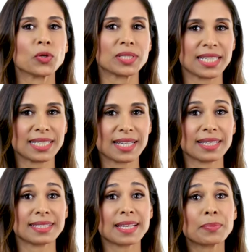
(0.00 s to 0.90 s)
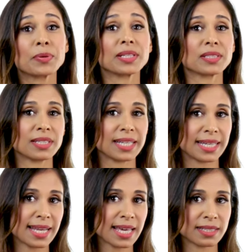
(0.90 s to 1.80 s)
raw data separate to the
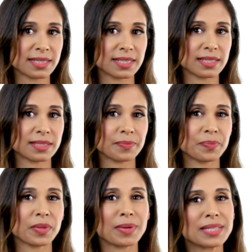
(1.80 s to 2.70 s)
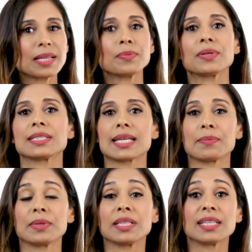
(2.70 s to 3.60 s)
analysis. By separate,
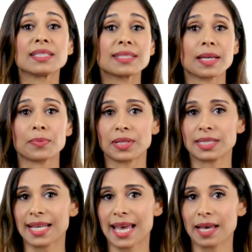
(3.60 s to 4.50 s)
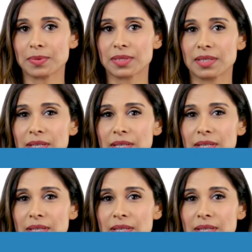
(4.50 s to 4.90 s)
I mean in separate tabs.